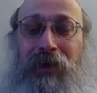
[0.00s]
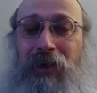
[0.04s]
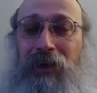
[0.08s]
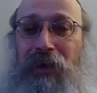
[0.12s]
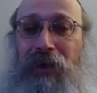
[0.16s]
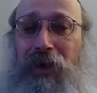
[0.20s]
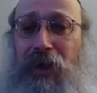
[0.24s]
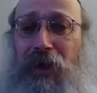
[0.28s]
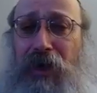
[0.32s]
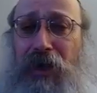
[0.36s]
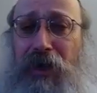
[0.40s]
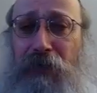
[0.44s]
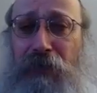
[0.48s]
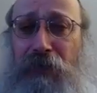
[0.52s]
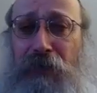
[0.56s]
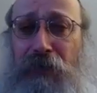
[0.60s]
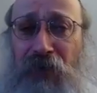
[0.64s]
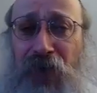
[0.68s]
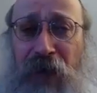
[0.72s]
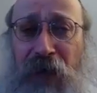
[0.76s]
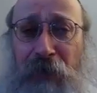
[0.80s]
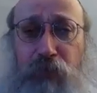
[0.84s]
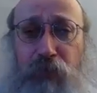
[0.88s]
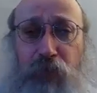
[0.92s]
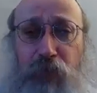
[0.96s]
If
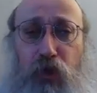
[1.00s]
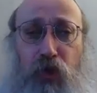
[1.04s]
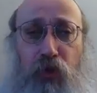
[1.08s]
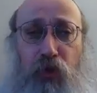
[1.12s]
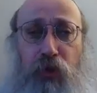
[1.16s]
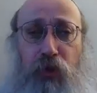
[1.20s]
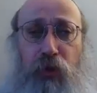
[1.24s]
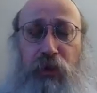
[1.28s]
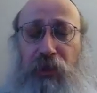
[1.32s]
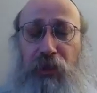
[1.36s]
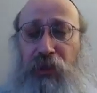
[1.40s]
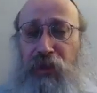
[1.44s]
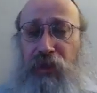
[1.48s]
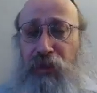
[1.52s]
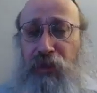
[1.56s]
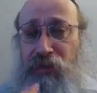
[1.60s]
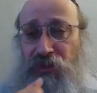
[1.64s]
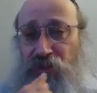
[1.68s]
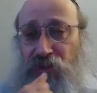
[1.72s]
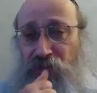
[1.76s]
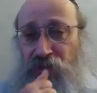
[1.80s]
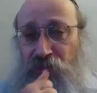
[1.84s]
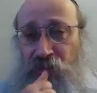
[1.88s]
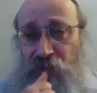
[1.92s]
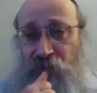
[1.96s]
I'm doing
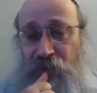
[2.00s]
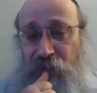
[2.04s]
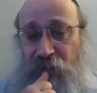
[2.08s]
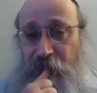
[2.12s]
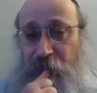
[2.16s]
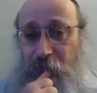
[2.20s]
it